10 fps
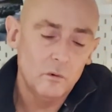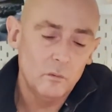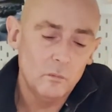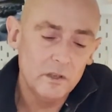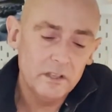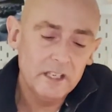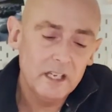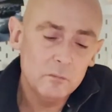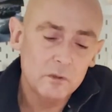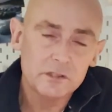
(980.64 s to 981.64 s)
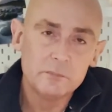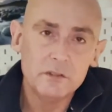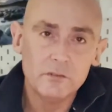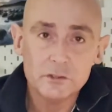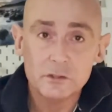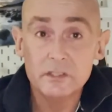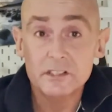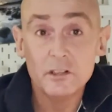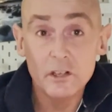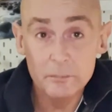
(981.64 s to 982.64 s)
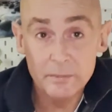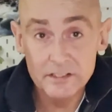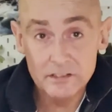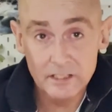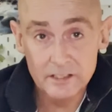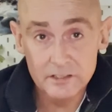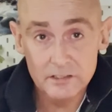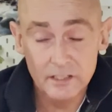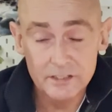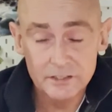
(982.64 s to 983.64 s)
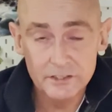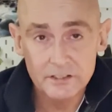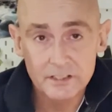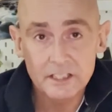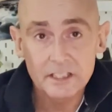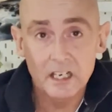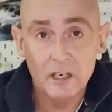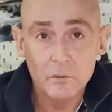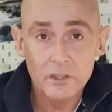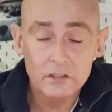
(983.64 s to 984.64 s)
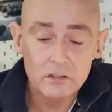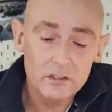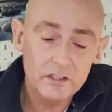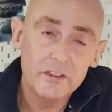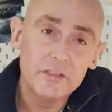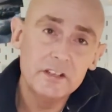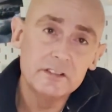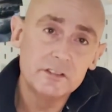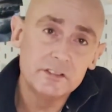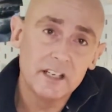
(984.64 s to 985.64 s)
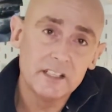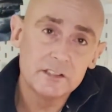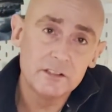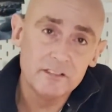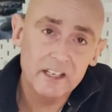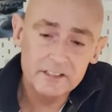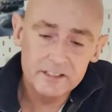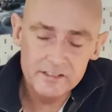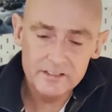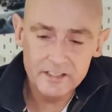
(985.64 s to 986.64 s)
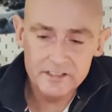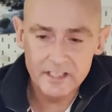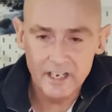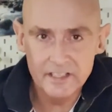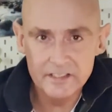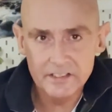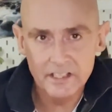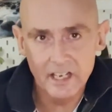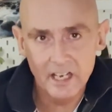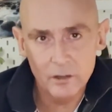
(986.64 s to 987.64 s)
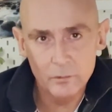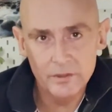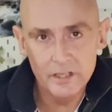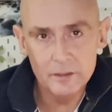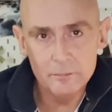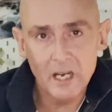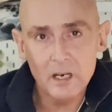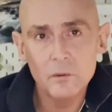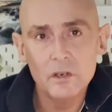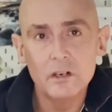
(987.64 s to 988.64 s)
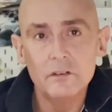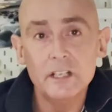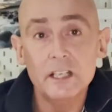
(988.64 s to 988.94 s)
What I now want to move on to is another piece of legislation, and we're going to look at the Theatres Act of 1968 and how the power of the